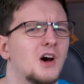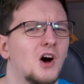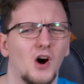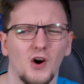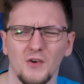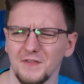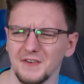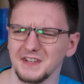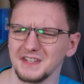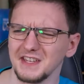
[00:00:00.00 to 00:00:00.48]

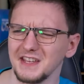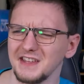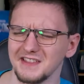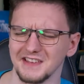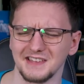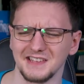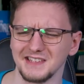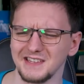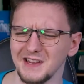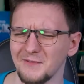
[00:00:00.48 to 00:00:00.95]
Obviously,
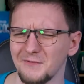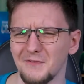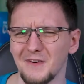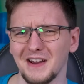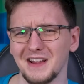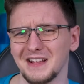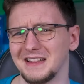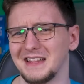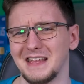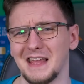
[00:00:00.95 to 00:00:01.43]
this is a
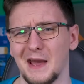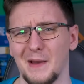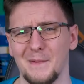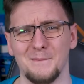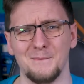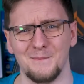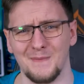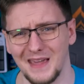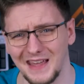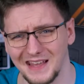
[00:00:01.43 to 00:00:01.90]
frankly
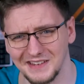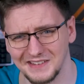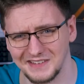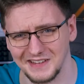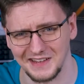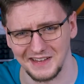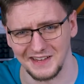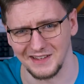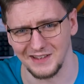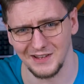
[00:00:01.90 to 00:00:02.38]

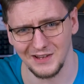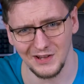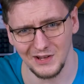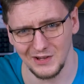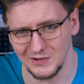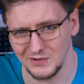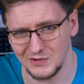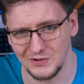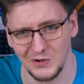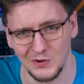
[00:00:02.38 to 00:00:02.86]
amazing
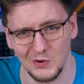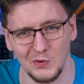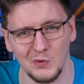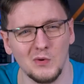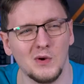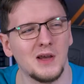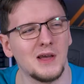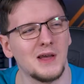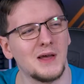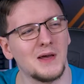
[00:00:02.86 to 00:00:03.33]

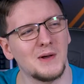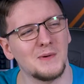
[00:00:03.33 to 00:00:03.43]
tool,